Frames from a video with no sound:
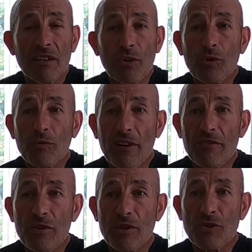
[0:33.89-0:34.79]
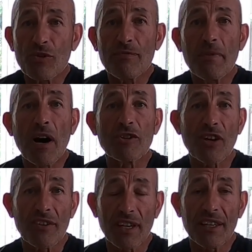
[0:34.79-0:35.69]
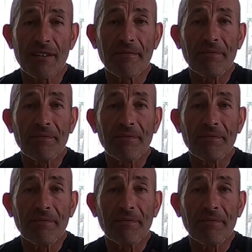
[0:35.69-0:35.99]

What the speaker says: all the way through to sort of March, I think.